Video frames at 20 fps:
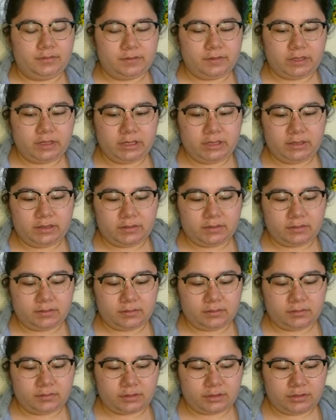was like,
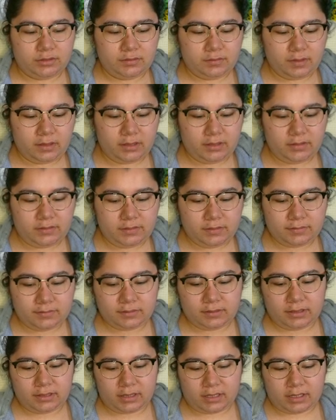she knew how to season
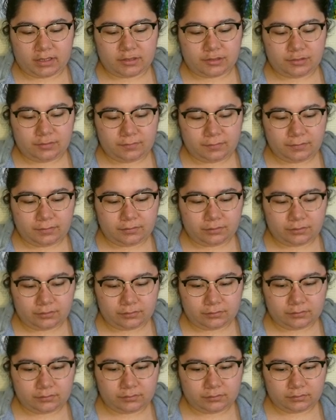like Asian food,
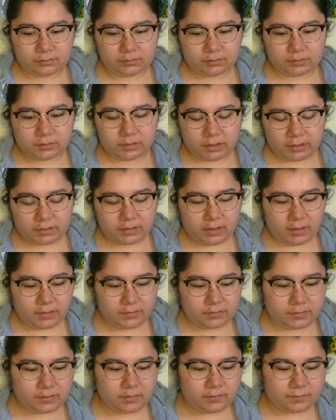so like that
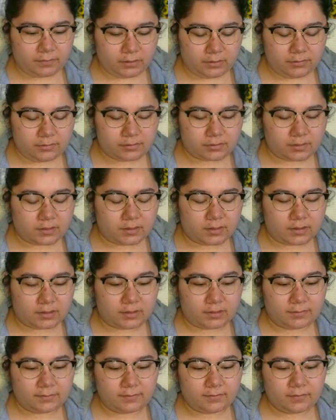stuff would usually
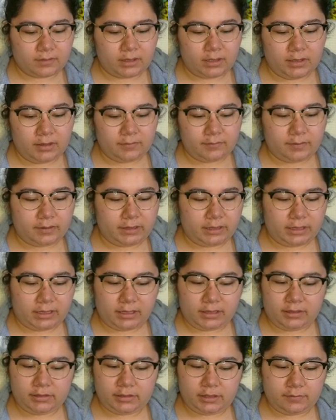hit. But like
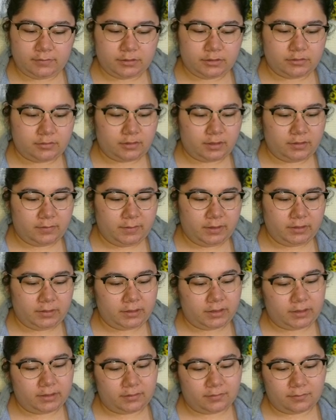anytime she tried to make
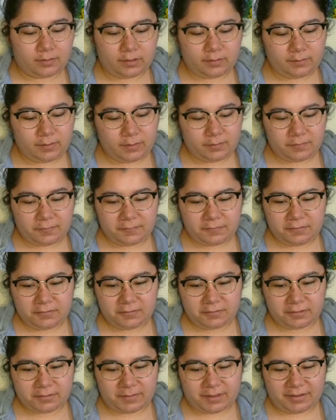like white people food
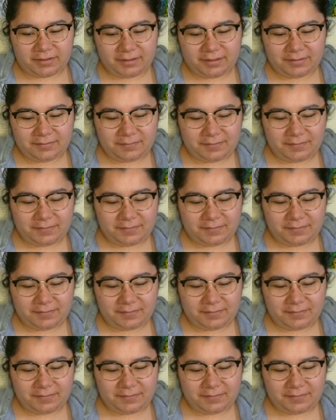or American